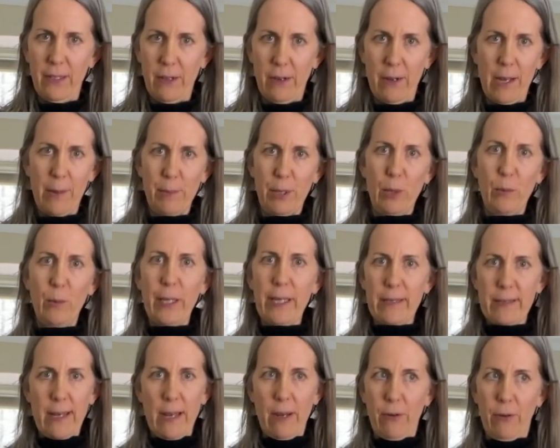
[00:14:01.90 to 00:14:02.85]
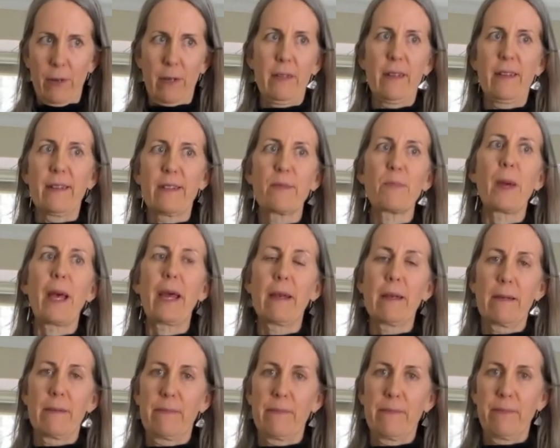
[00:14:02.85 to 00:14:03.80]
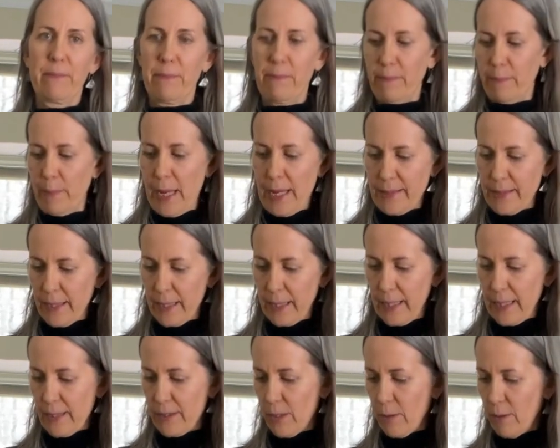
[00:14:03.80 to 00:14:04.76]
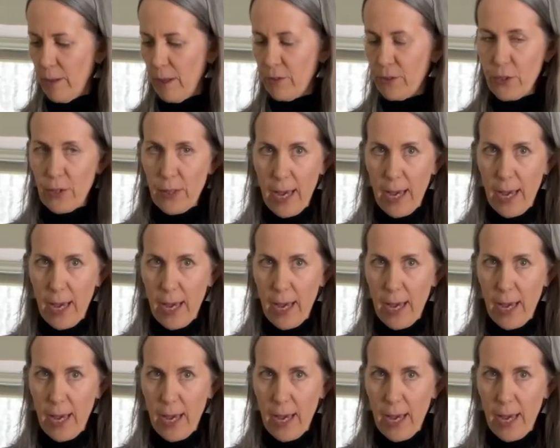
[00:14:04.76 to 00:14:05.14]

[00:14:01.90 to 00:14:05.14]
how many weeks out it's been, basically. So I'll do